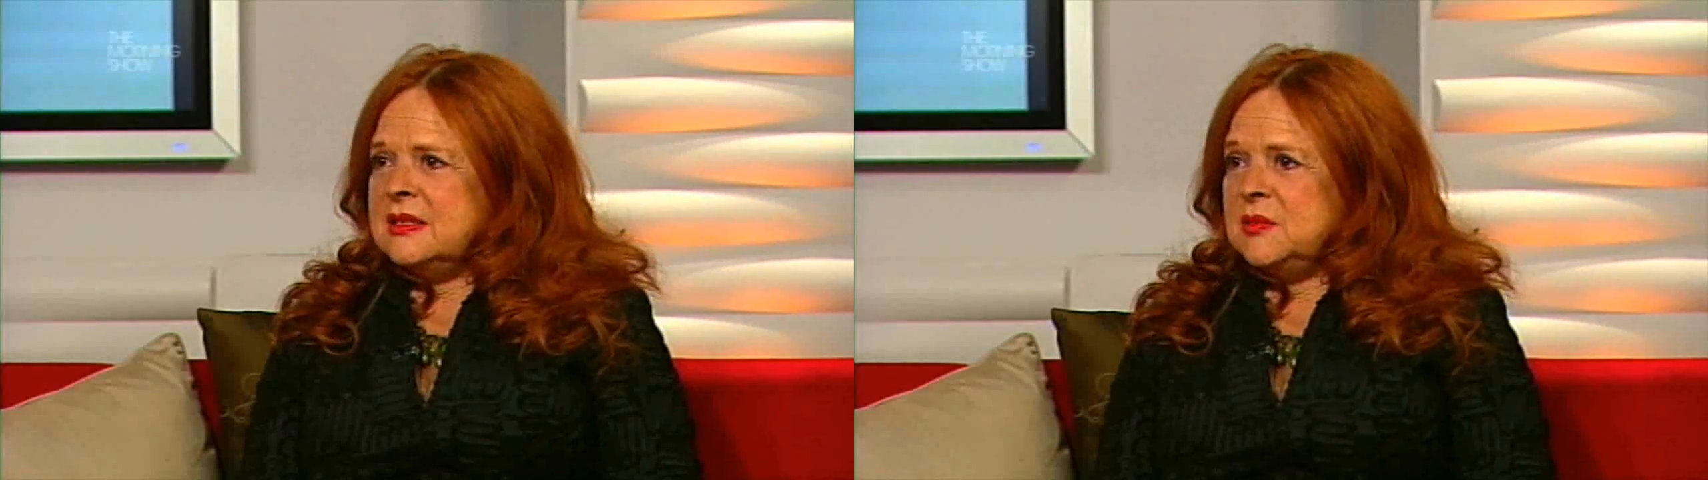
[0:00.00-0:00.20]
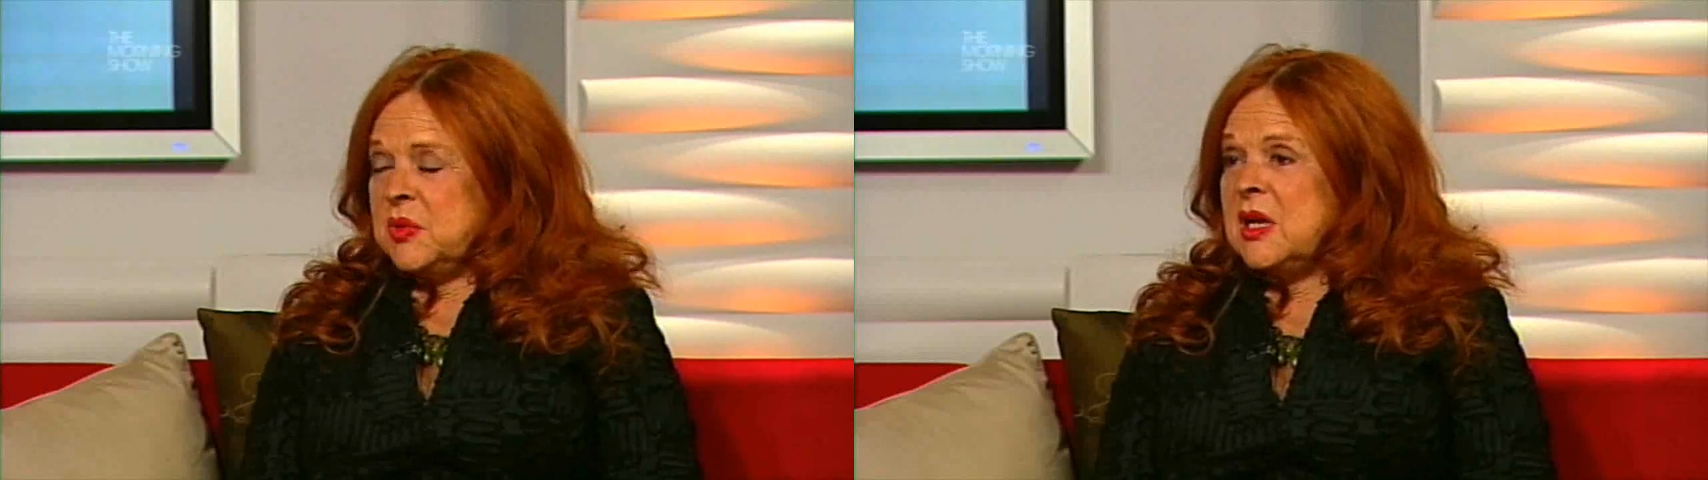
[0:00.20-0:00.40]

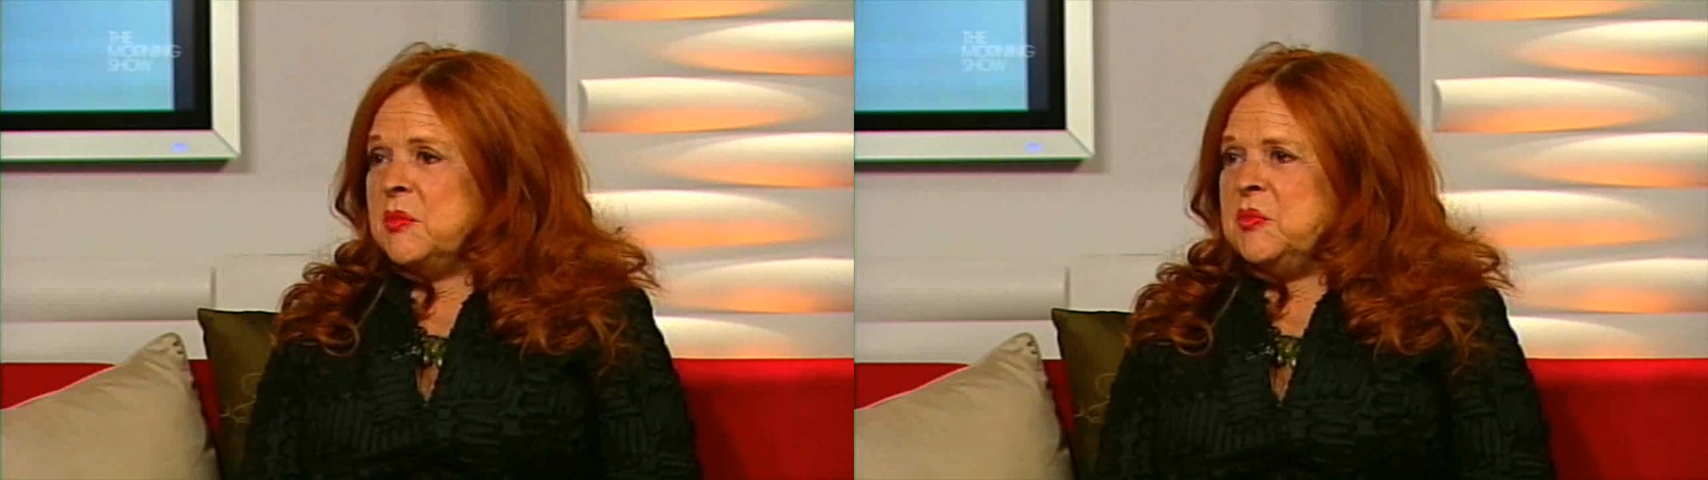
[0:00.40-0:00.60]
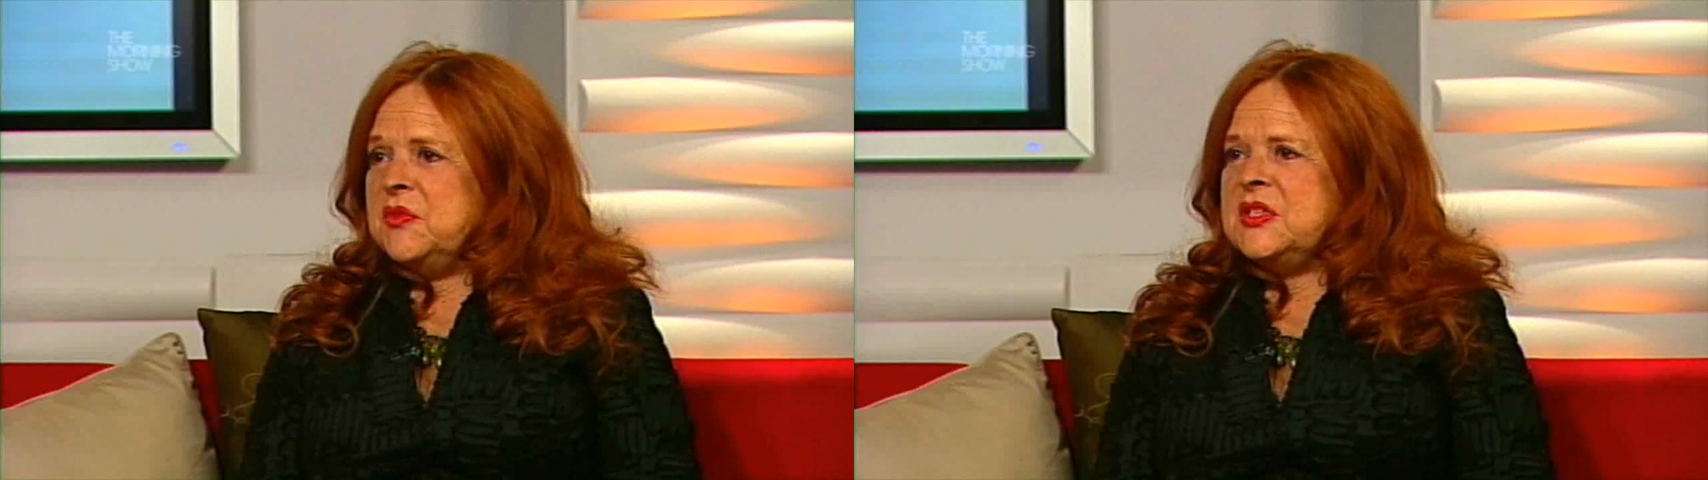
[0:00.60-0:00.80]
to become
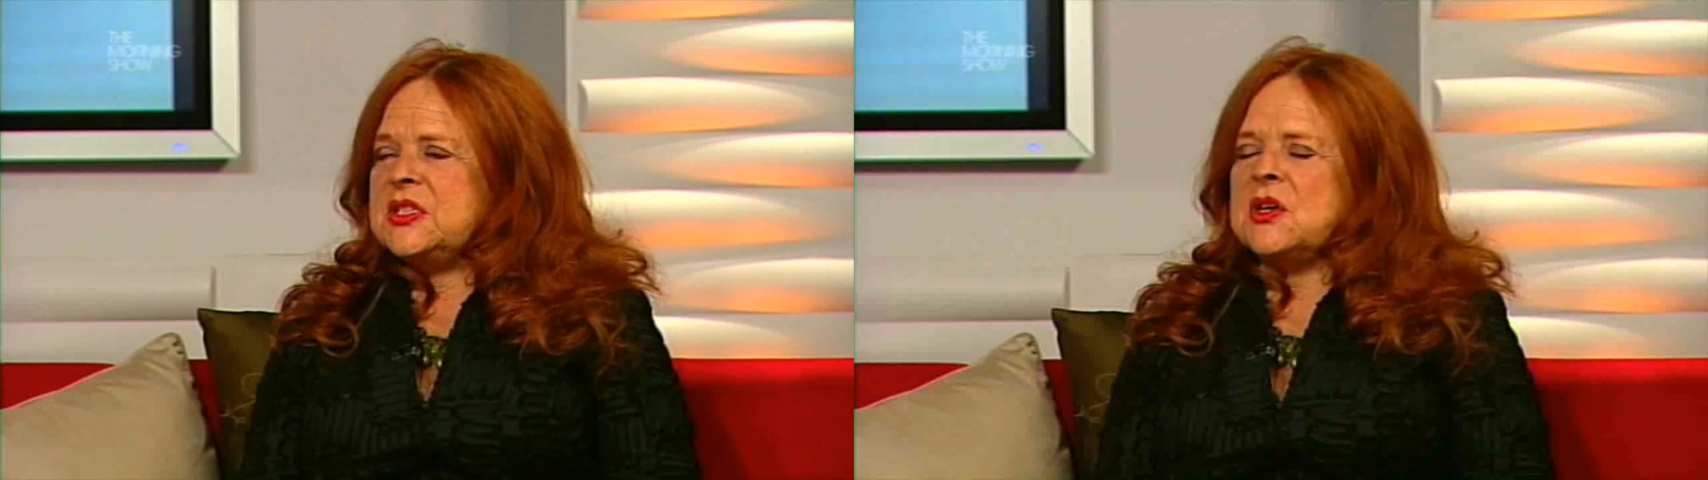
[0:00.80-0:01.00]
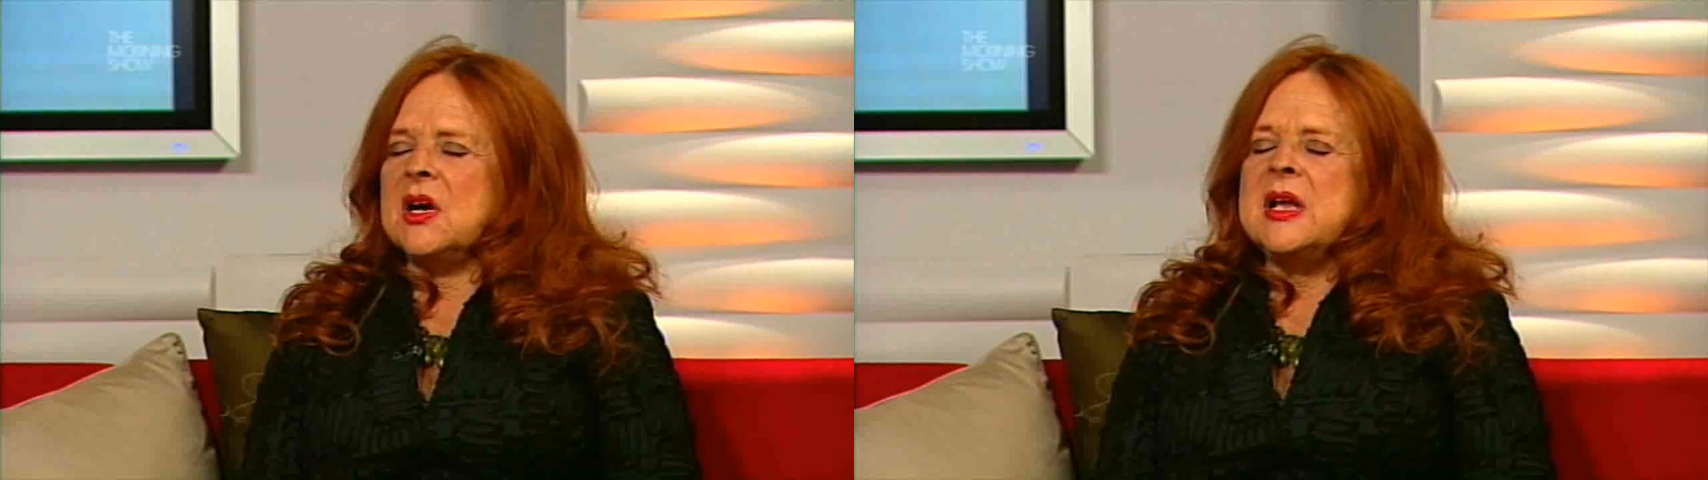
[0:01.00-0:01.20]
a movie
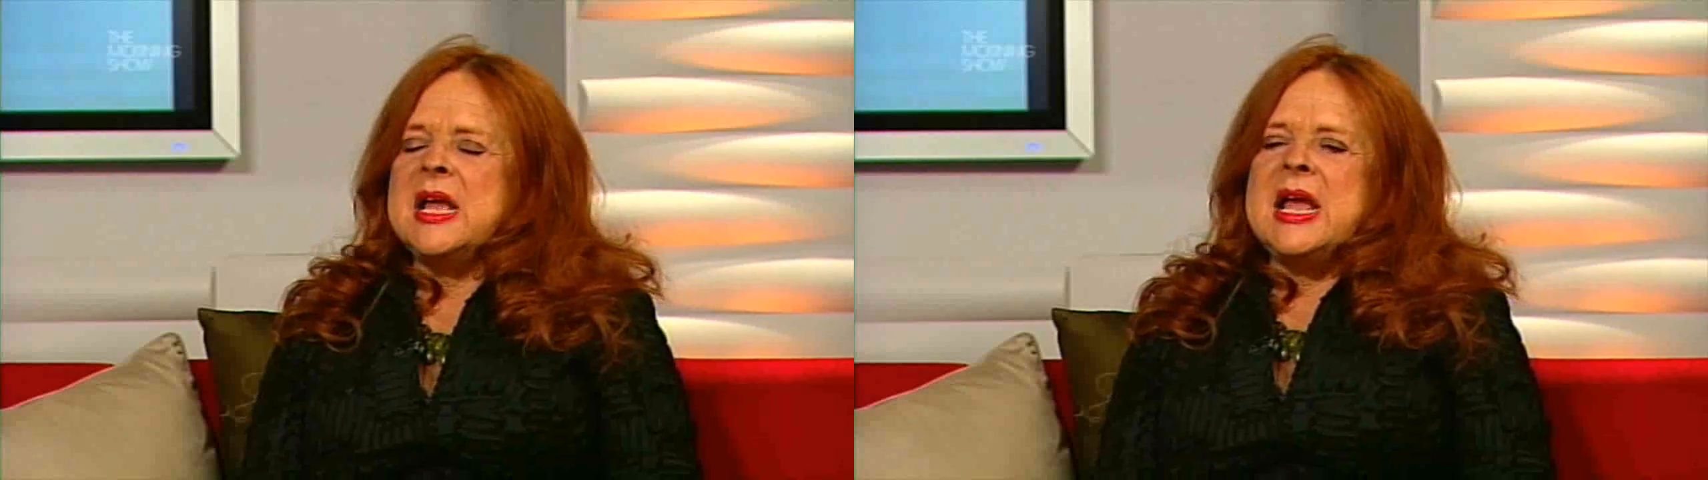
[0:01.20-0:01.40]
star,